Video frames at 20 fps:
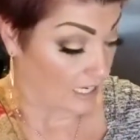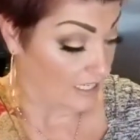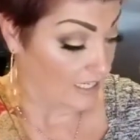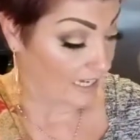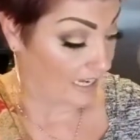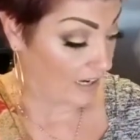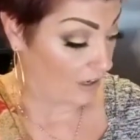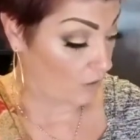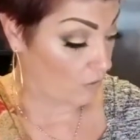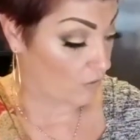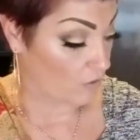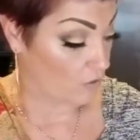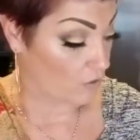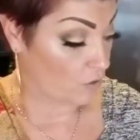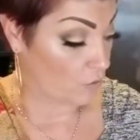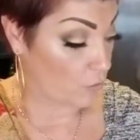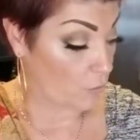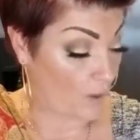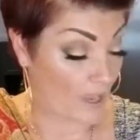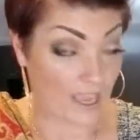Now,
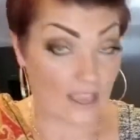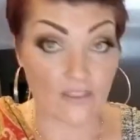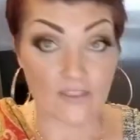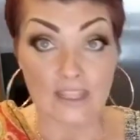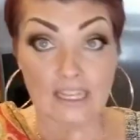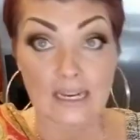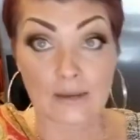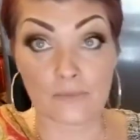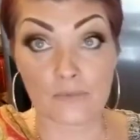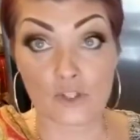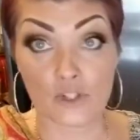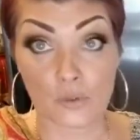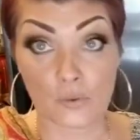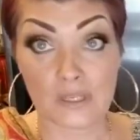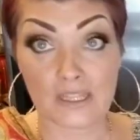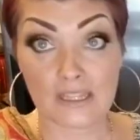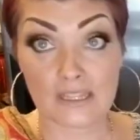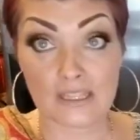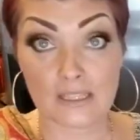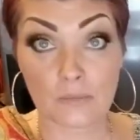the way that I'm
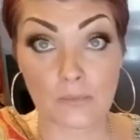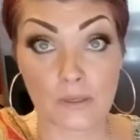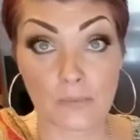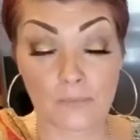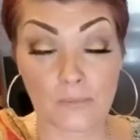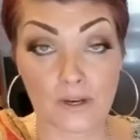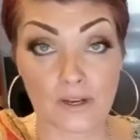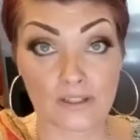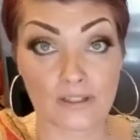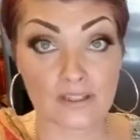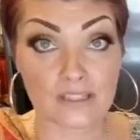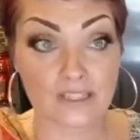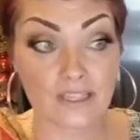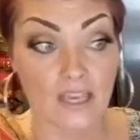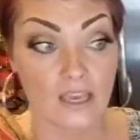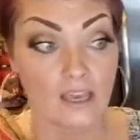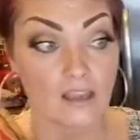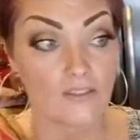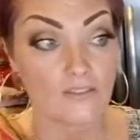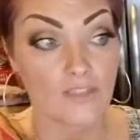doing these meatballs,
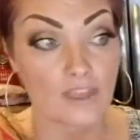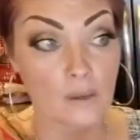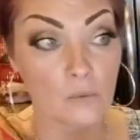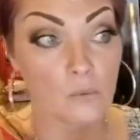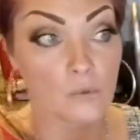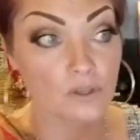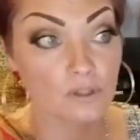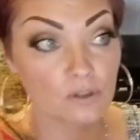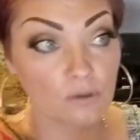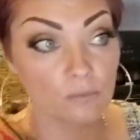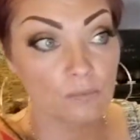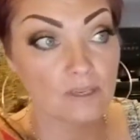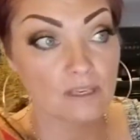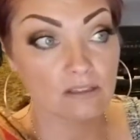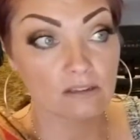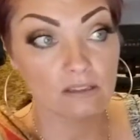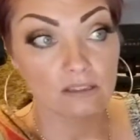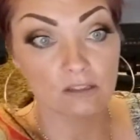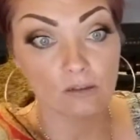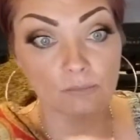they will be
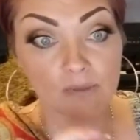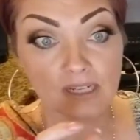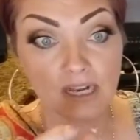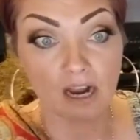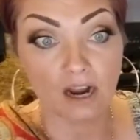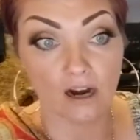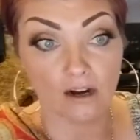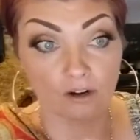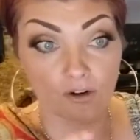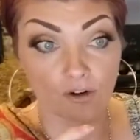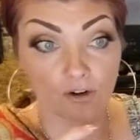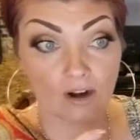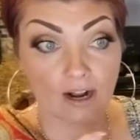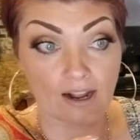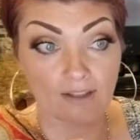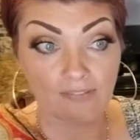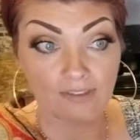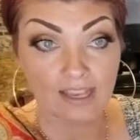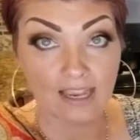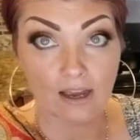a little bit harder
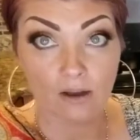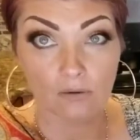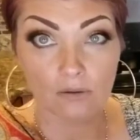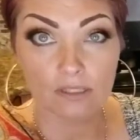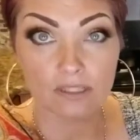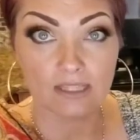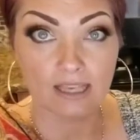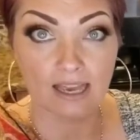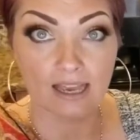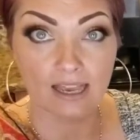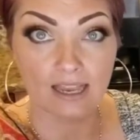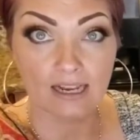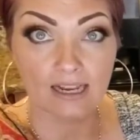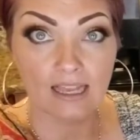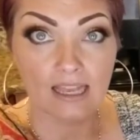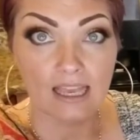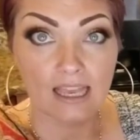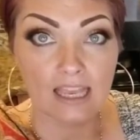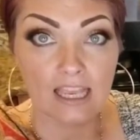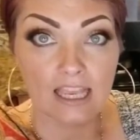on the outside.
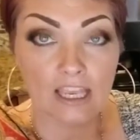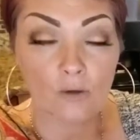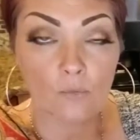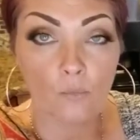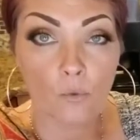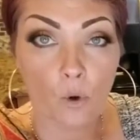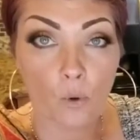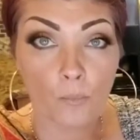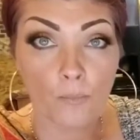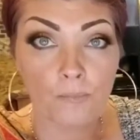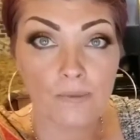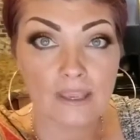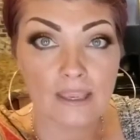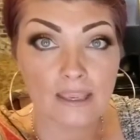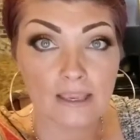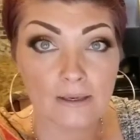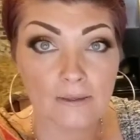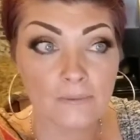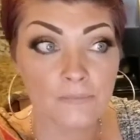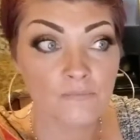It won't
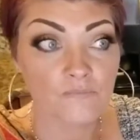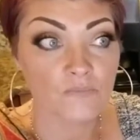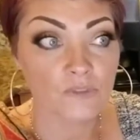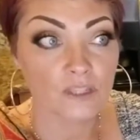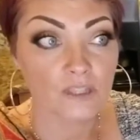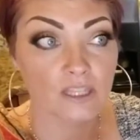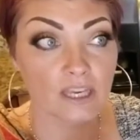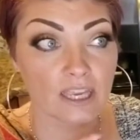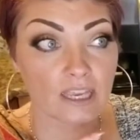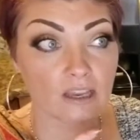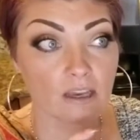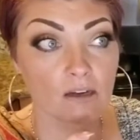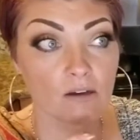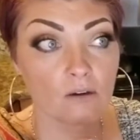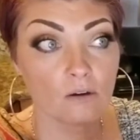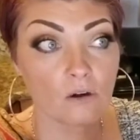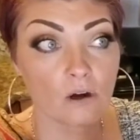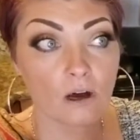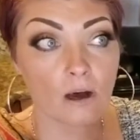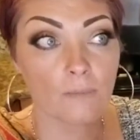be like
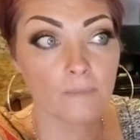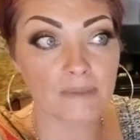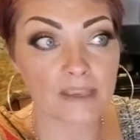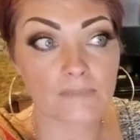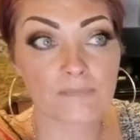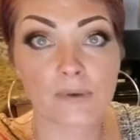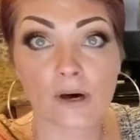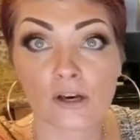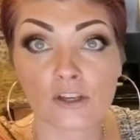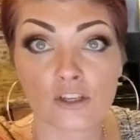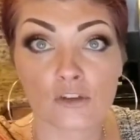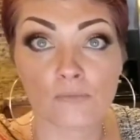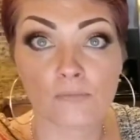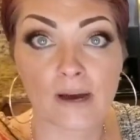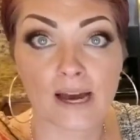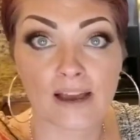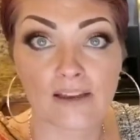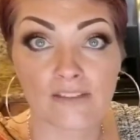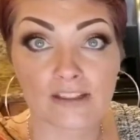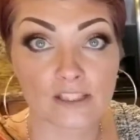a meatball you
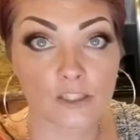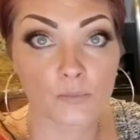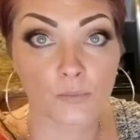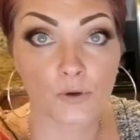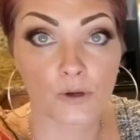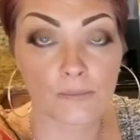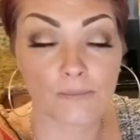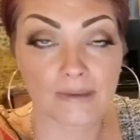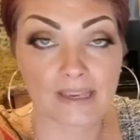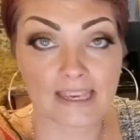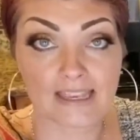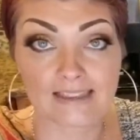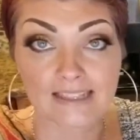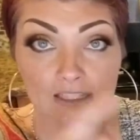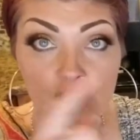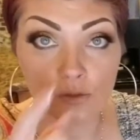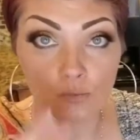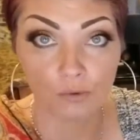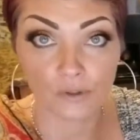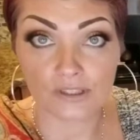buy that's pre-made,
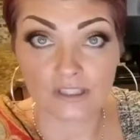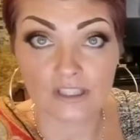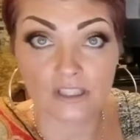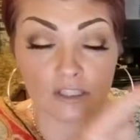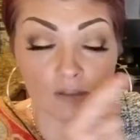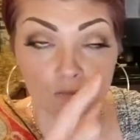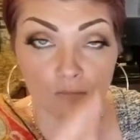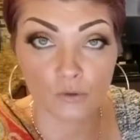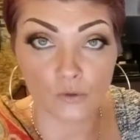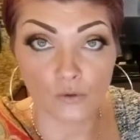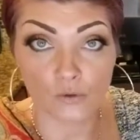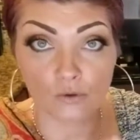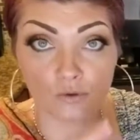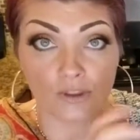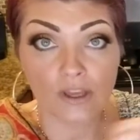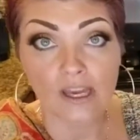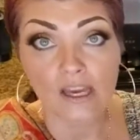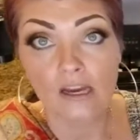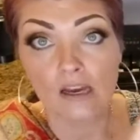that's really smooth.